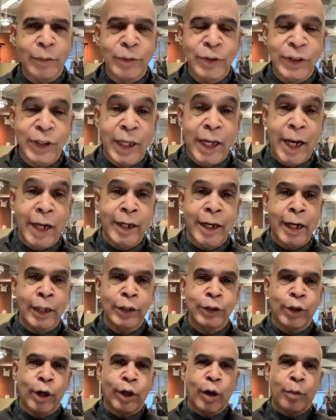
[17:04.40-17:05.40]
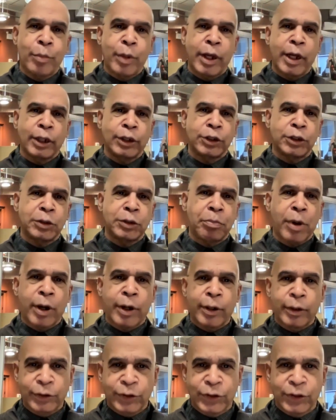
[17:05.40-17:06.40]
of saying that it's going to be in
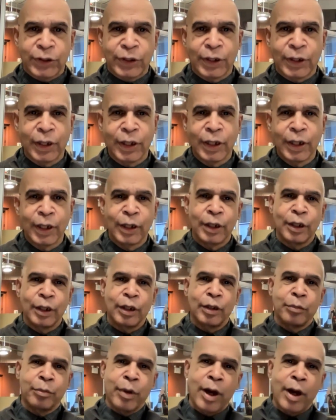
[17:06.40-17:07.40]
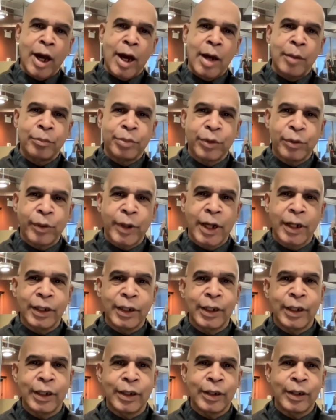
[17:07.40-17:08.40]
spurts, a bomb threat
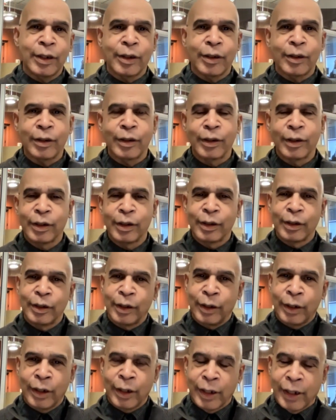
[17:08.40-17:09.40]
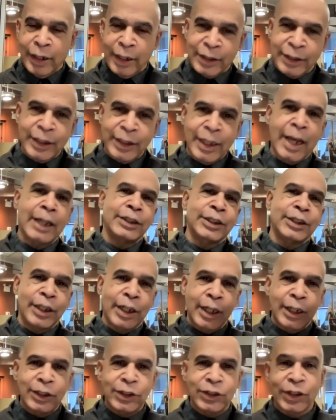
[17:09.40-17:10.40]
here, an
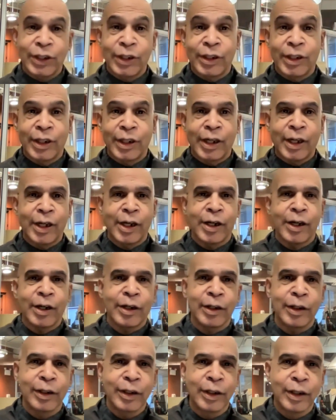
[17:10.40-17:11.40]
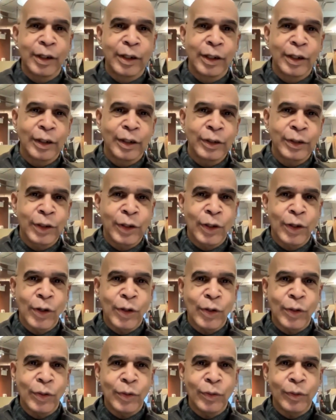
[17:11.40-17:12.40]
assassination there, you
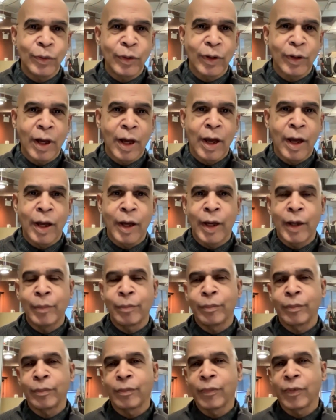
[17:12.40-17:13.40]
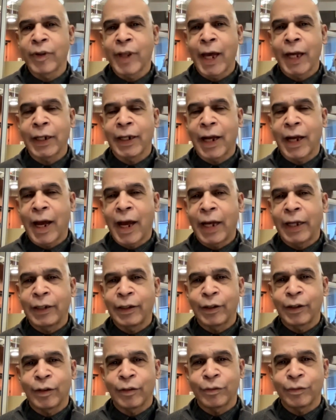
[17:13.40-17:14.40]
know, that
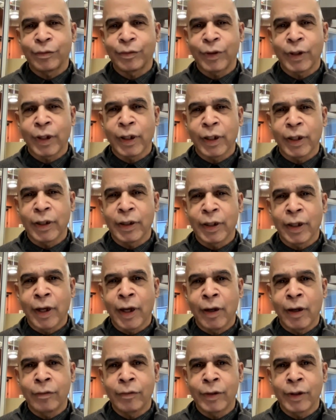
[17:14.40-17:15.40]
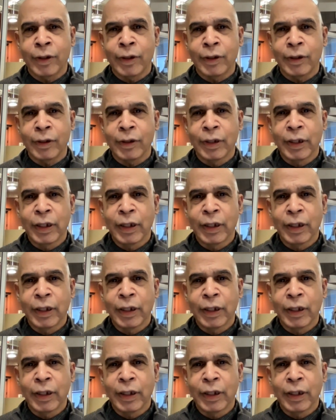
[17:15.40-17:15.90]
kind of a